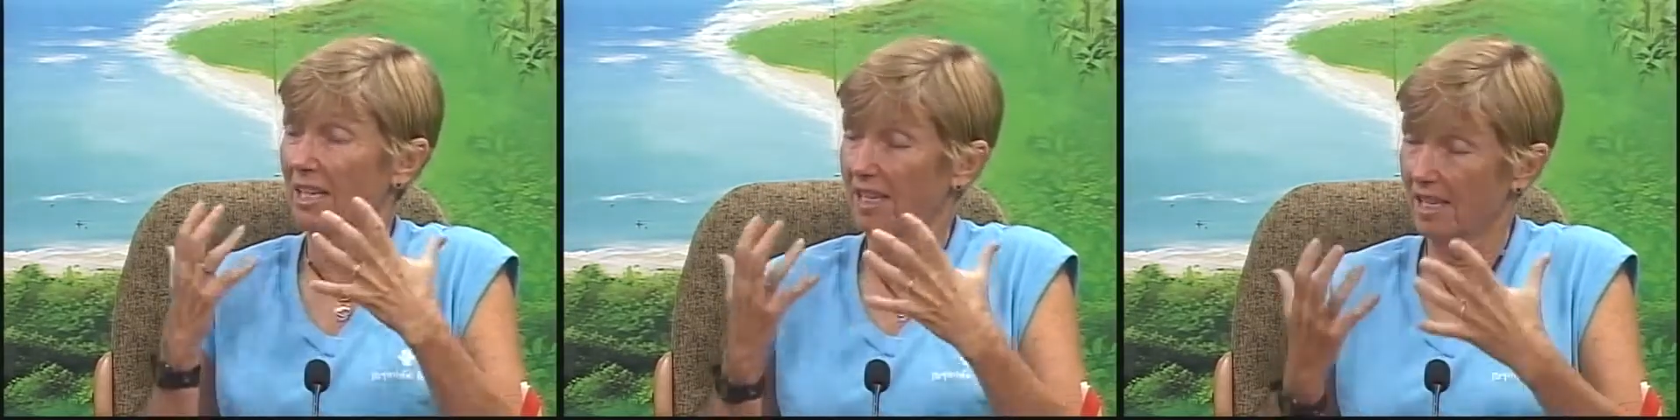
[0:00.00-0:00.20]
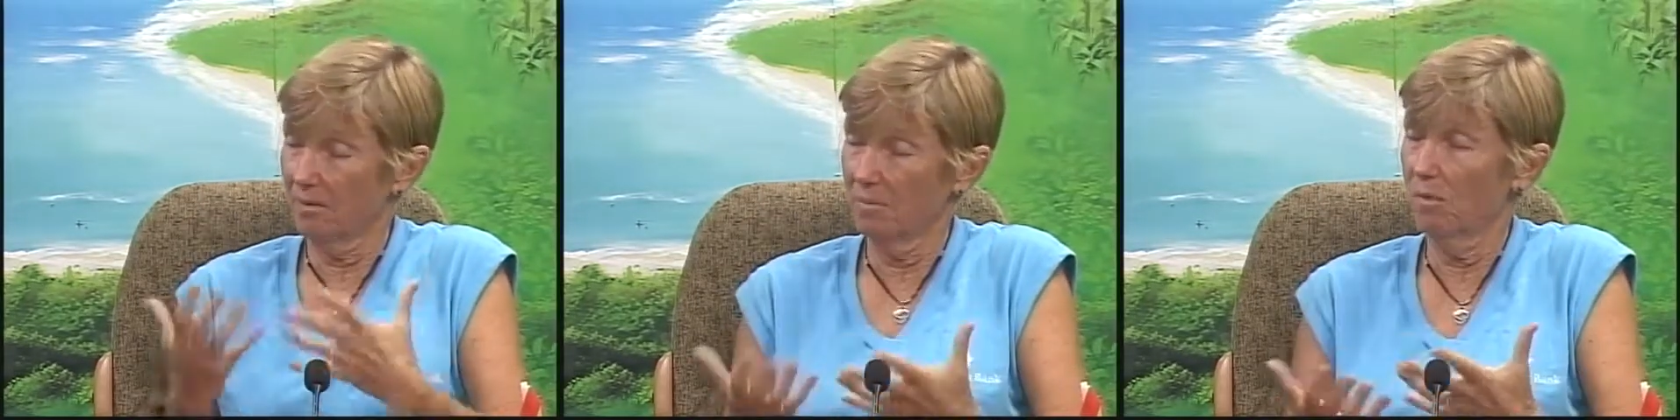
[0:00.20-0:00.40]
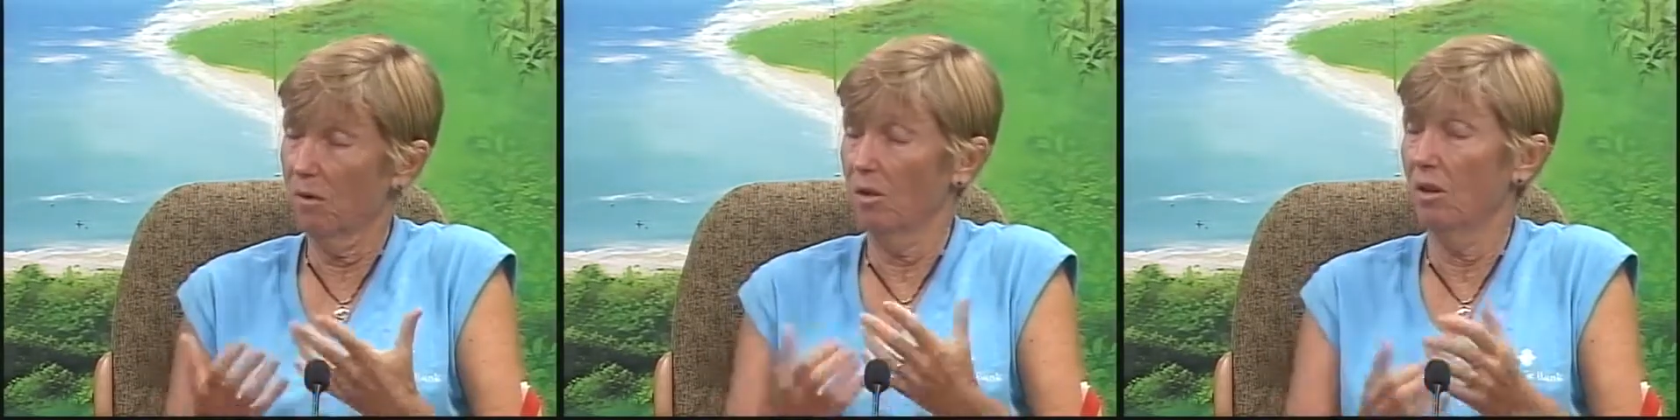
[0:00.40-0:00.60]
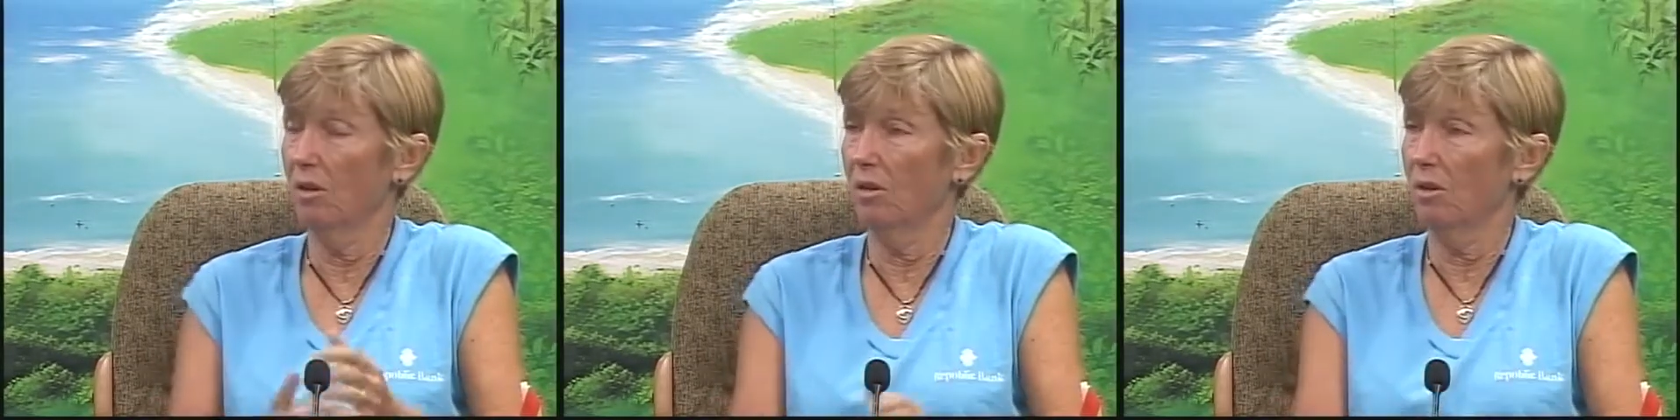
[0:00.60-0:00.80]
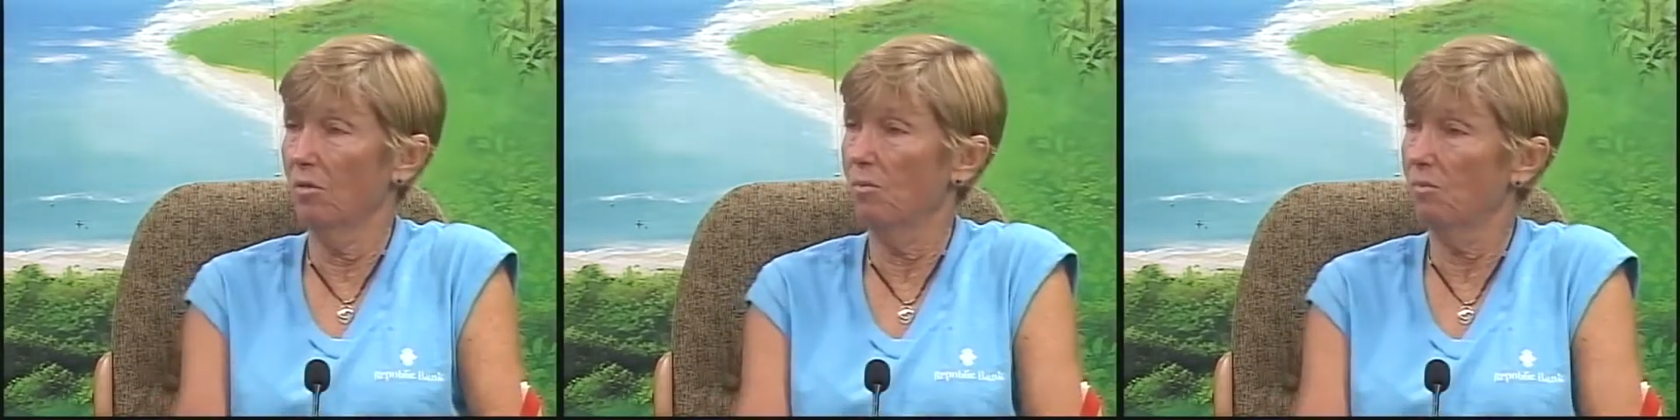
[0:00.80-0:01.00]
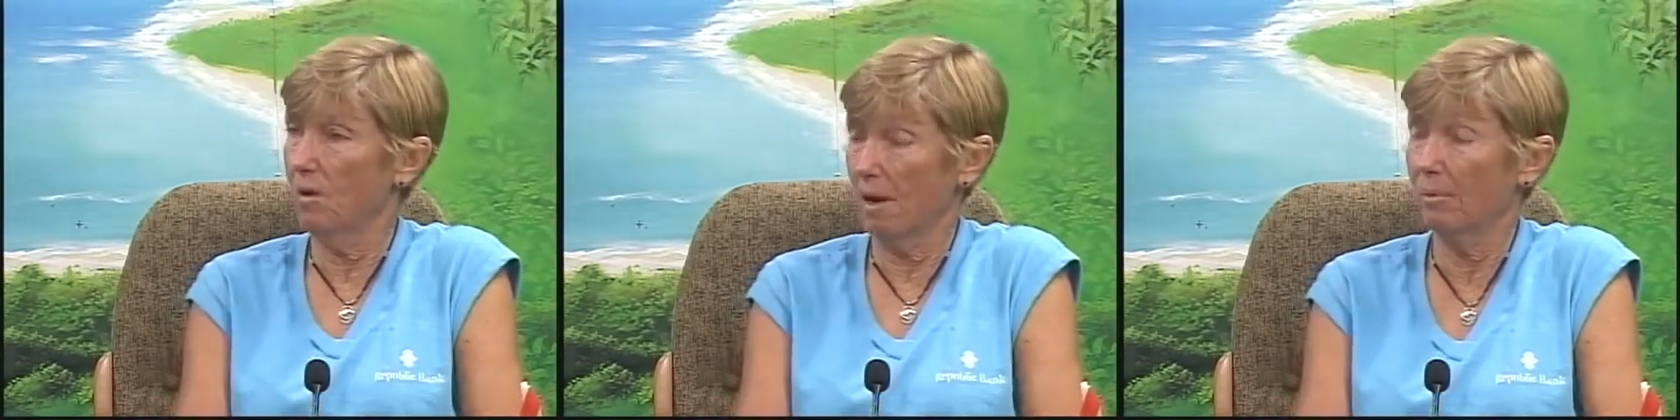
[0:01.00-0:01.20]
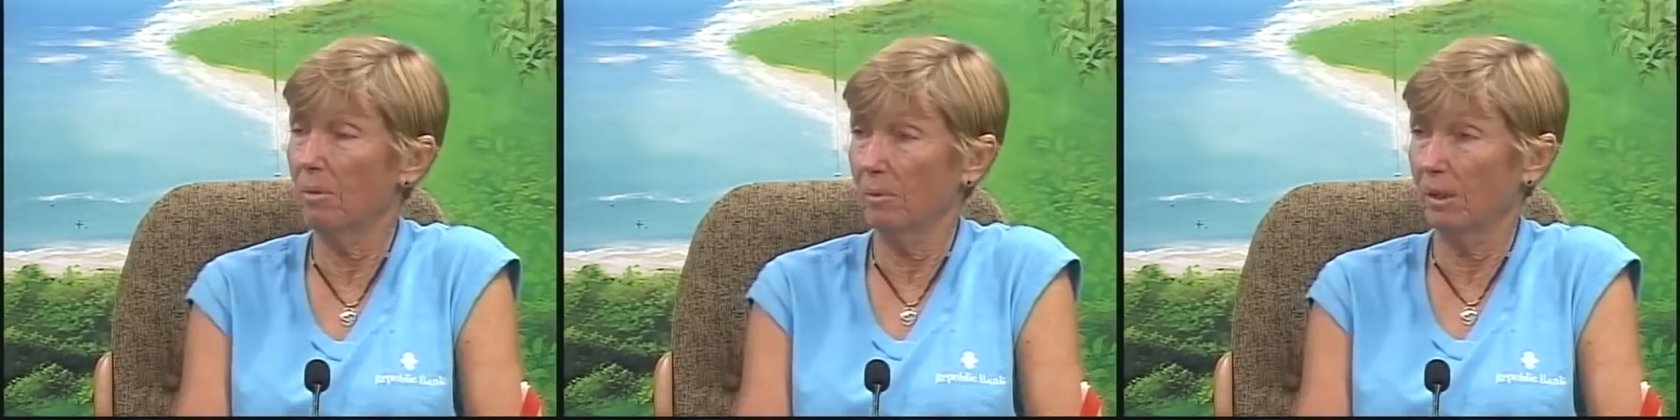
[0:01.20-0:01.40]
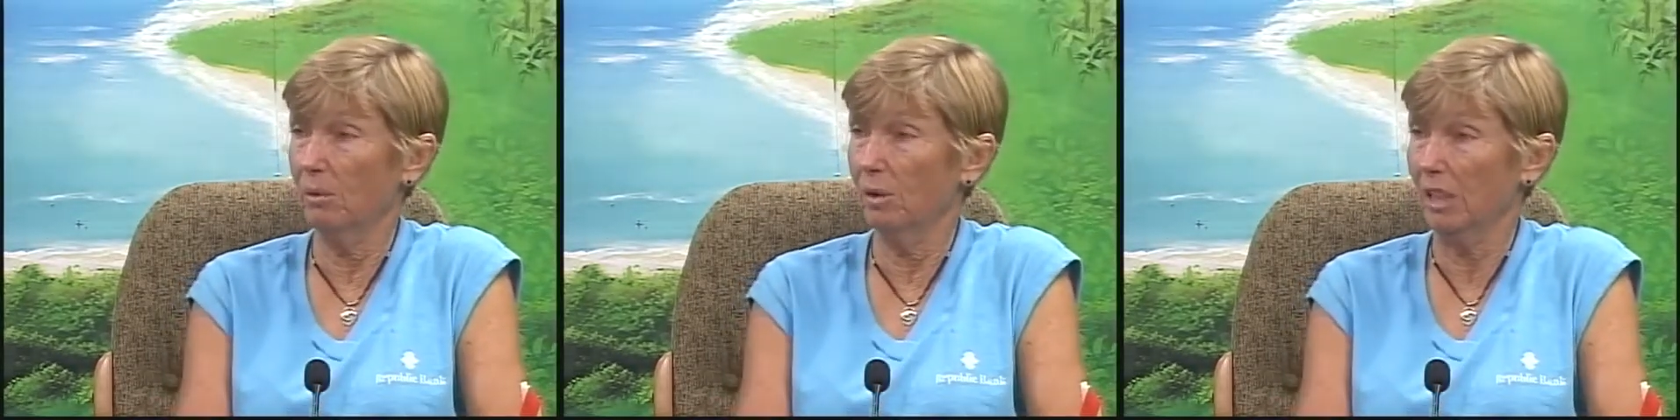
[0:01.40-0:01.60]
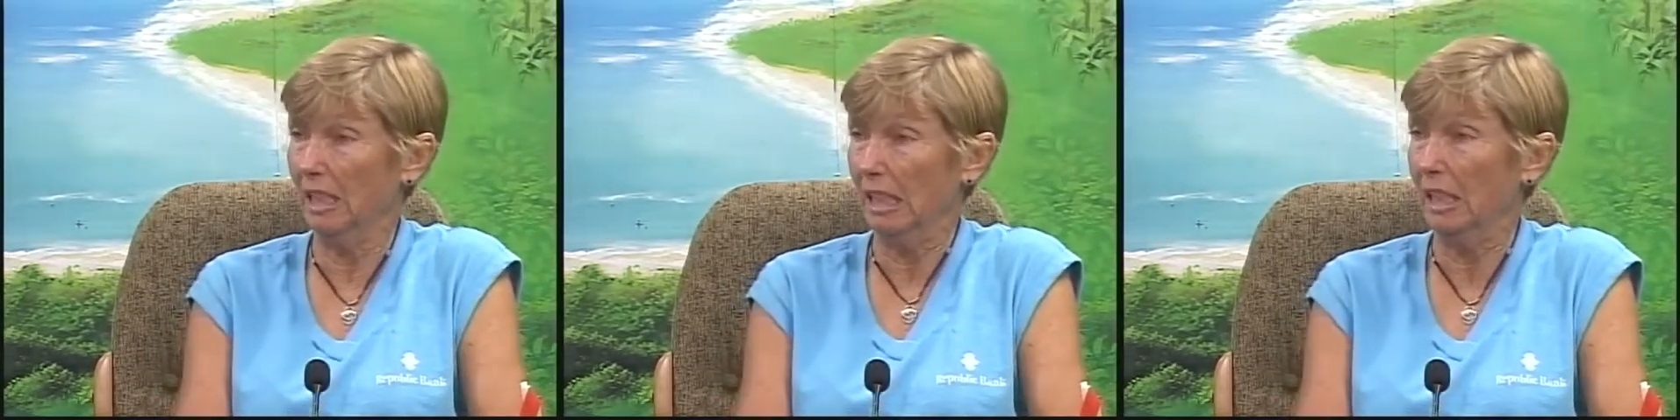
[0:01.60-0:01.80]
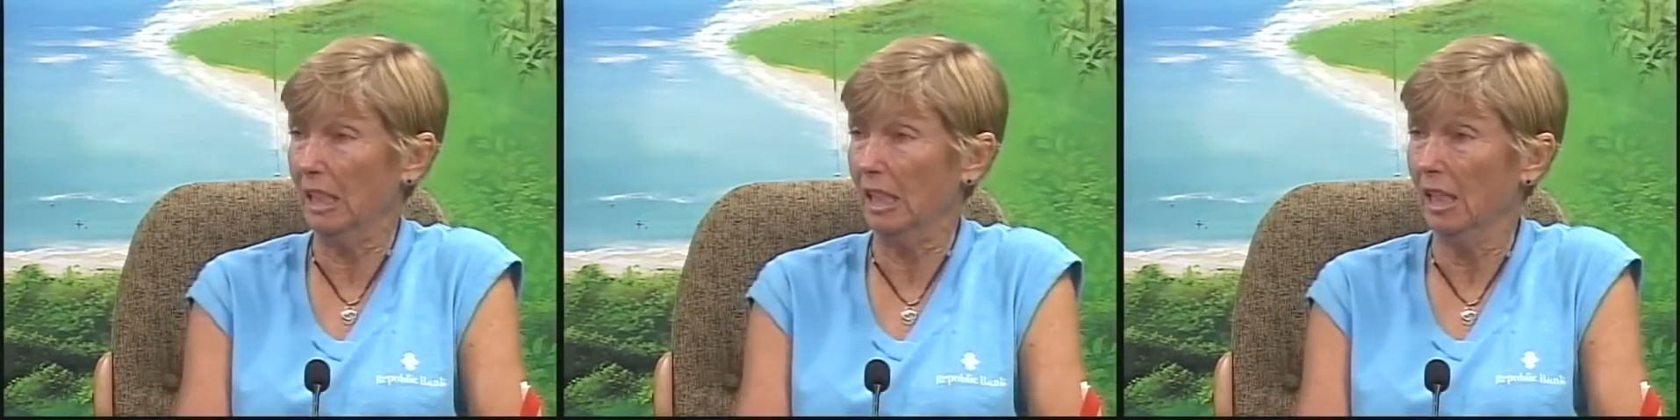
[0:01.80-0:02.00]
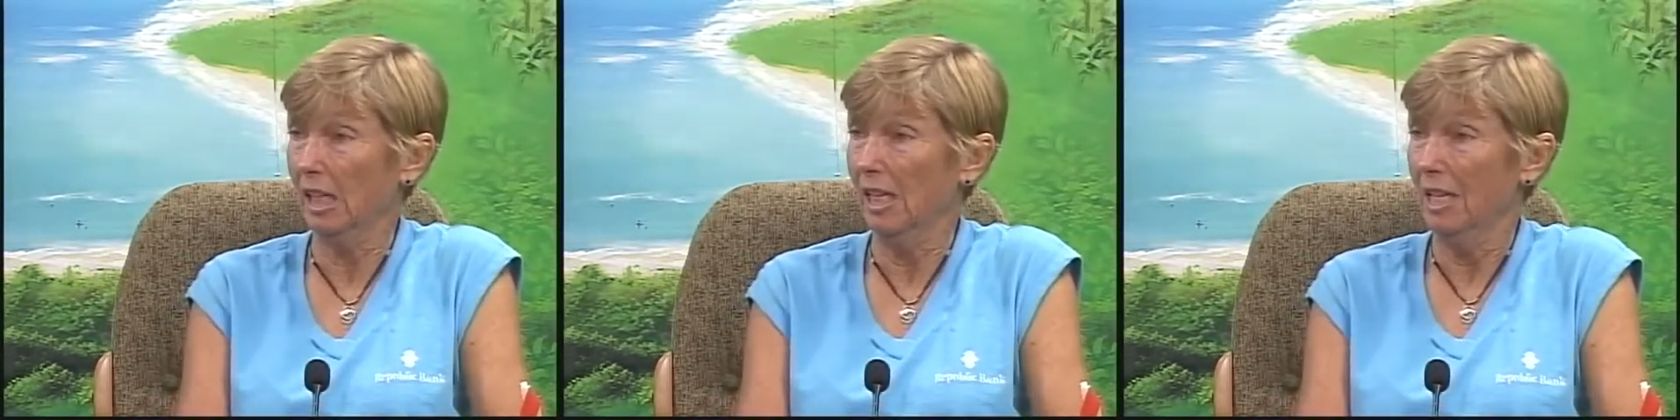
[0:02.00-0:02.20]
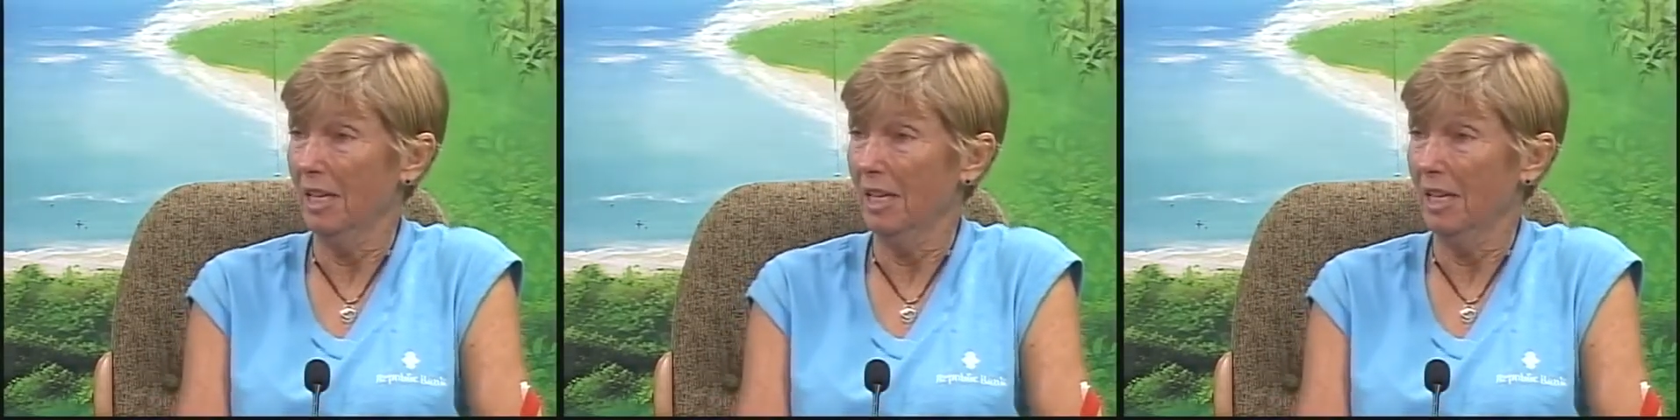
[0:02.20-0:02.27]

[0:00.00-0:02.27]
the more you probably will sink.